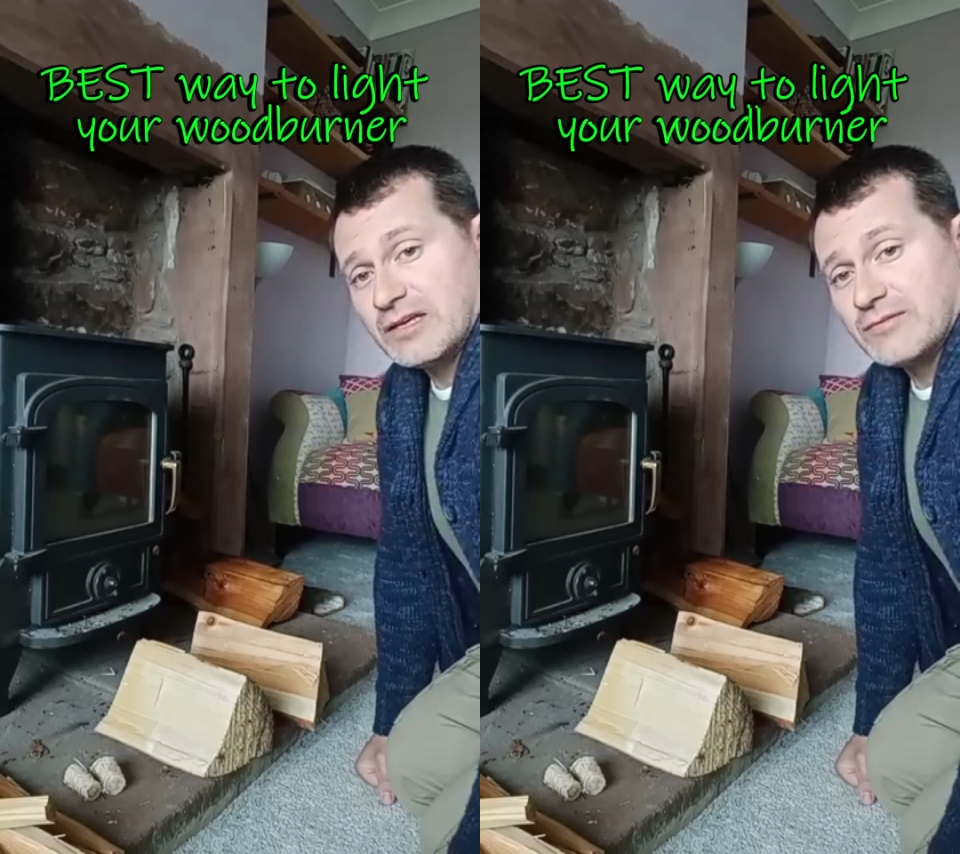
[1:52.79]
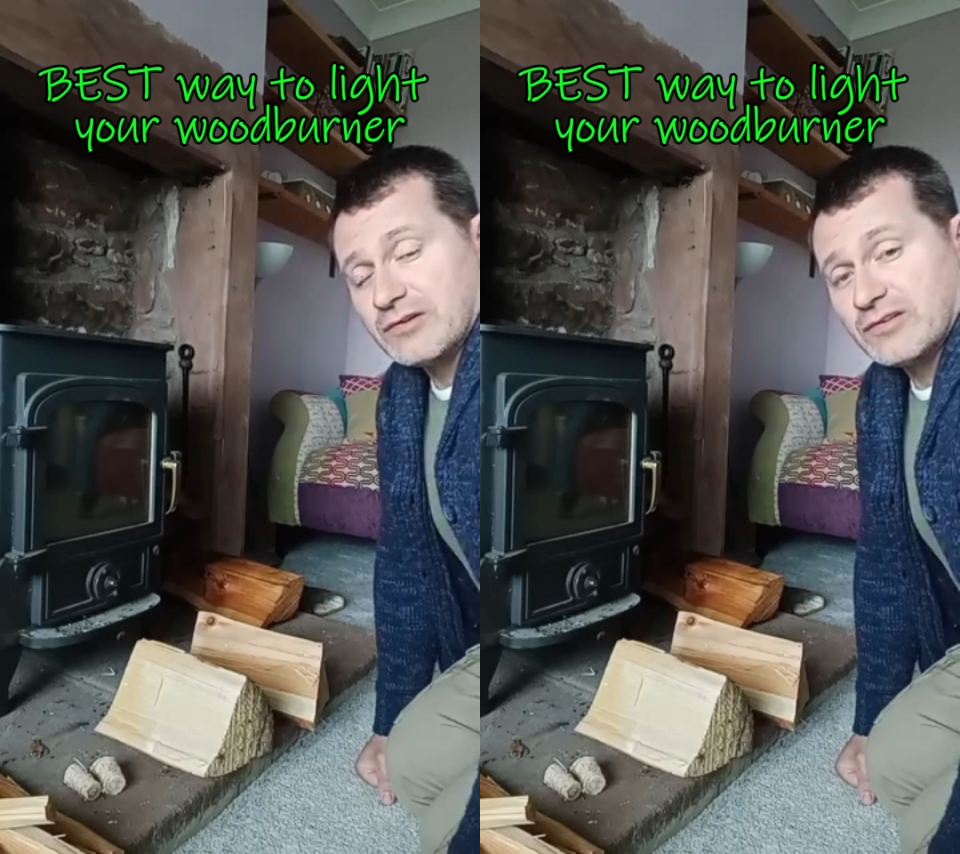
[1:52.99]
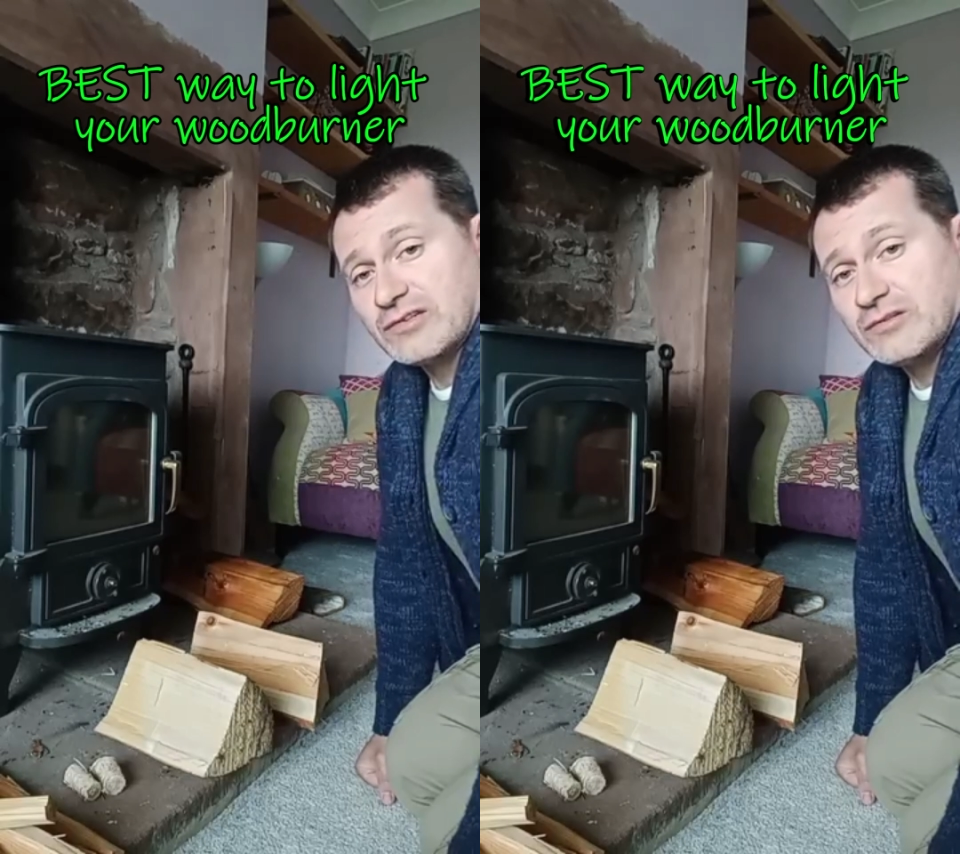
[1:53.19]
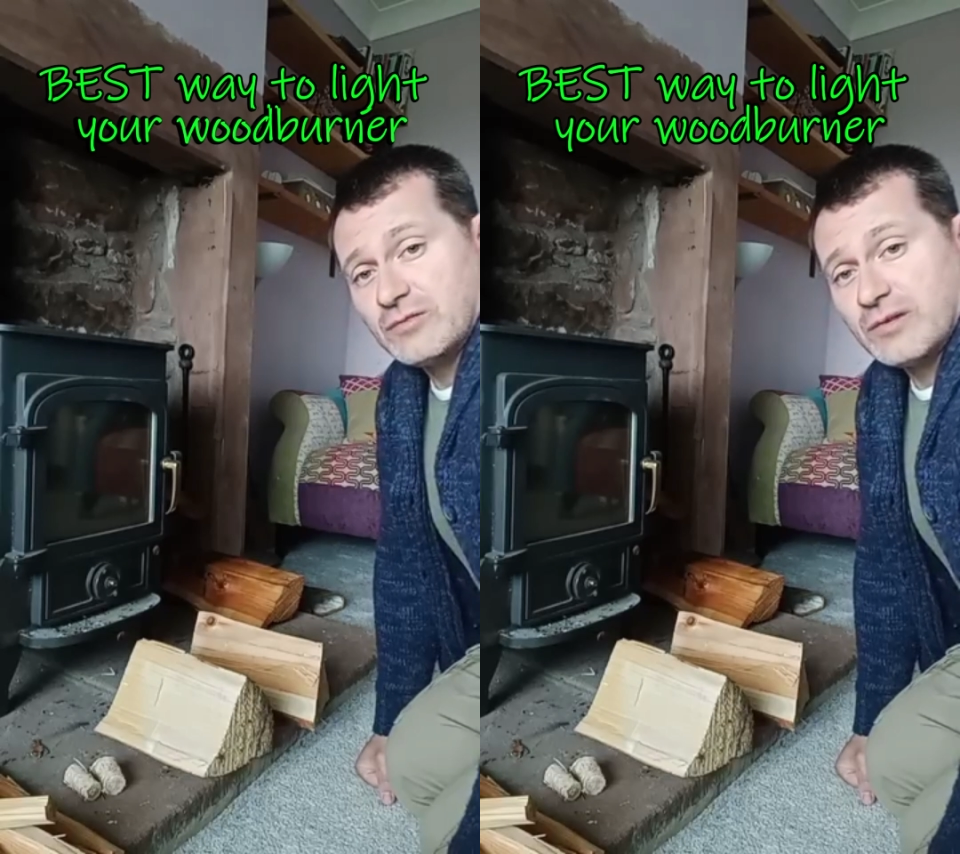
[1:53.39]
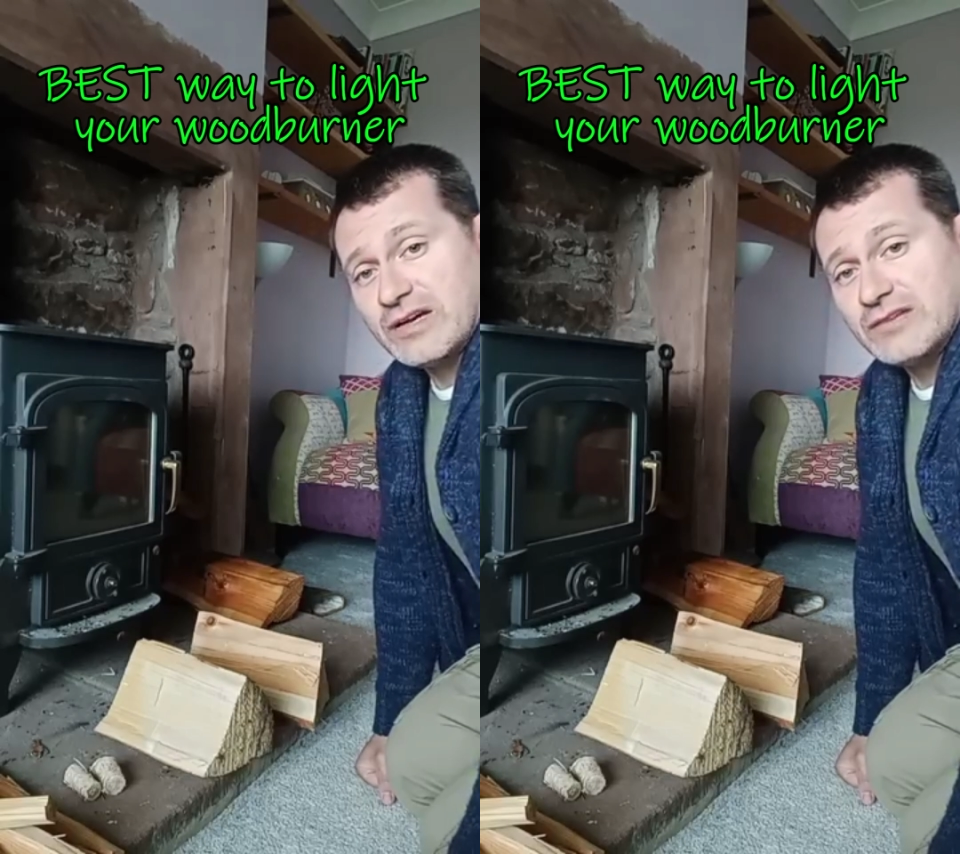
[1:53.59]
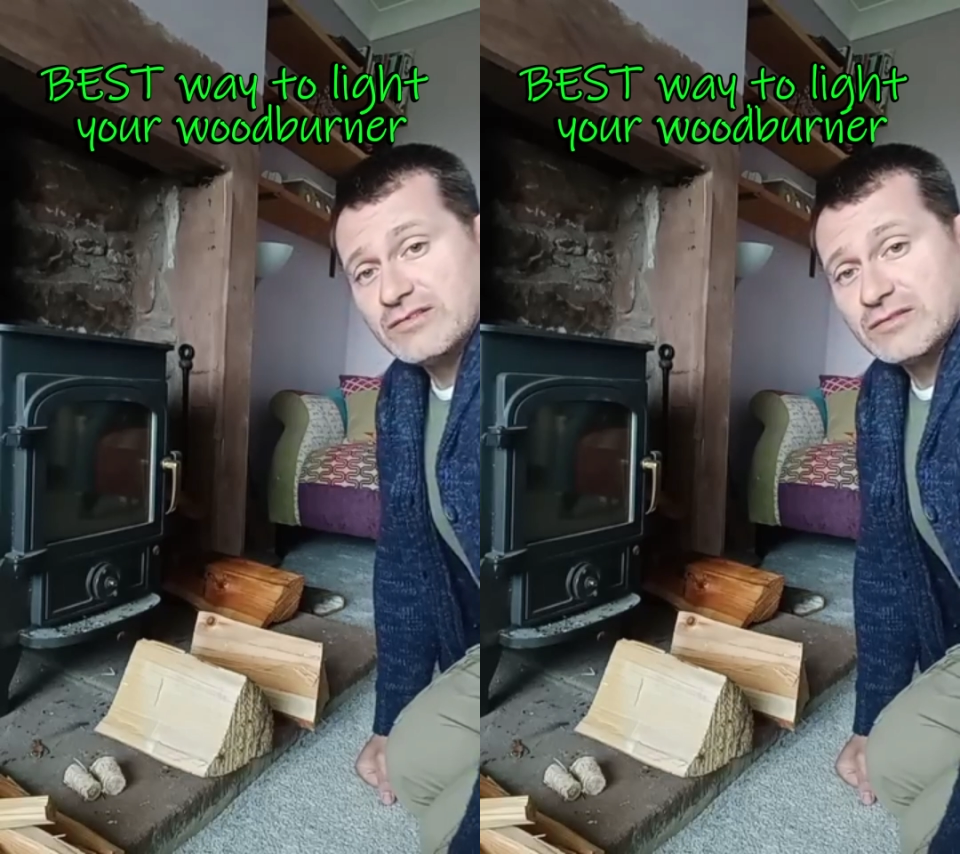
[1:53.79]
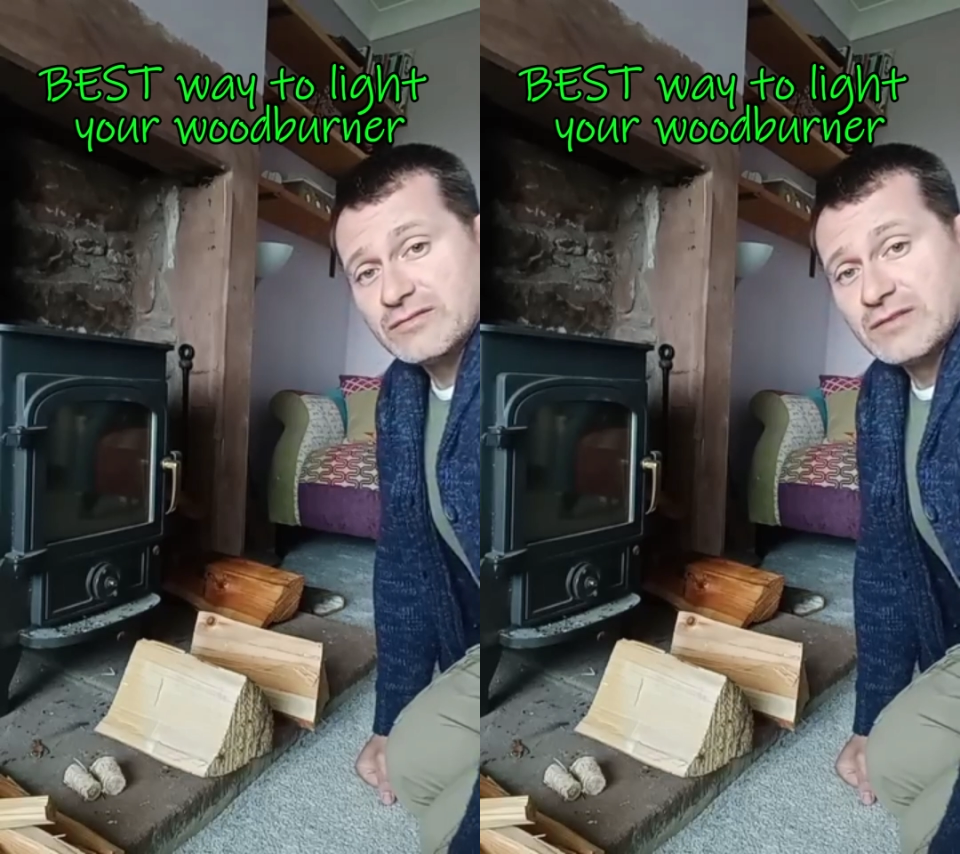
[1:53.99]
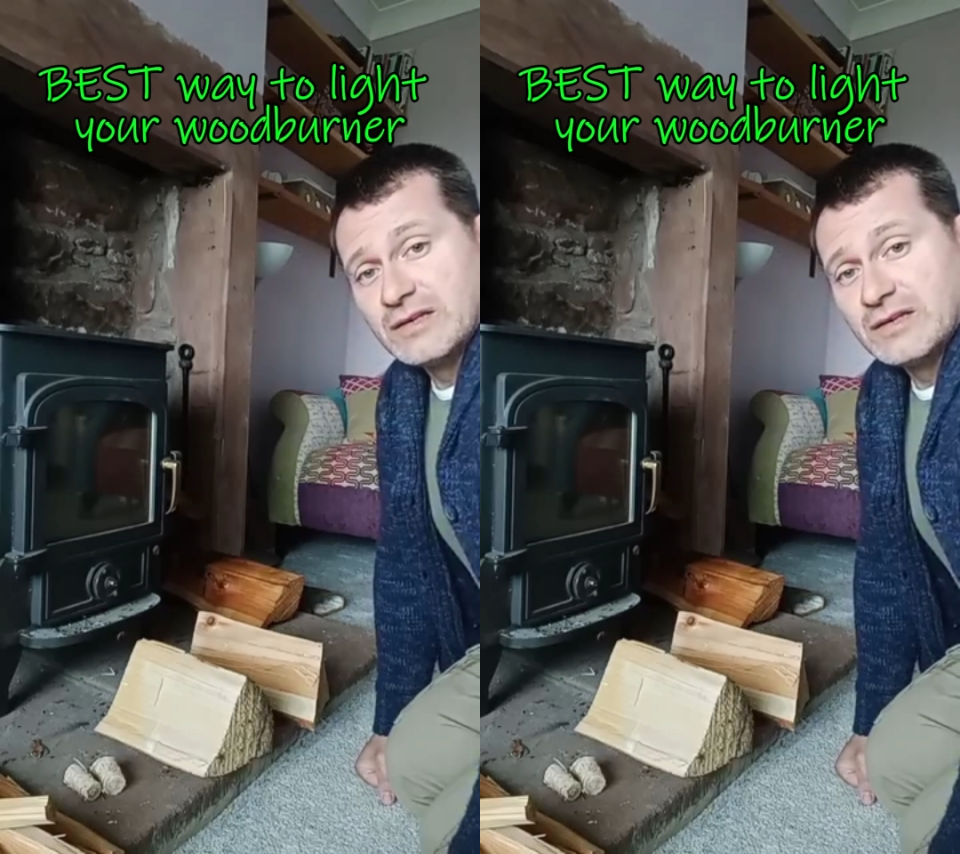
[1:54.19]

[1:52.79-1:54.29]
You've got two ways of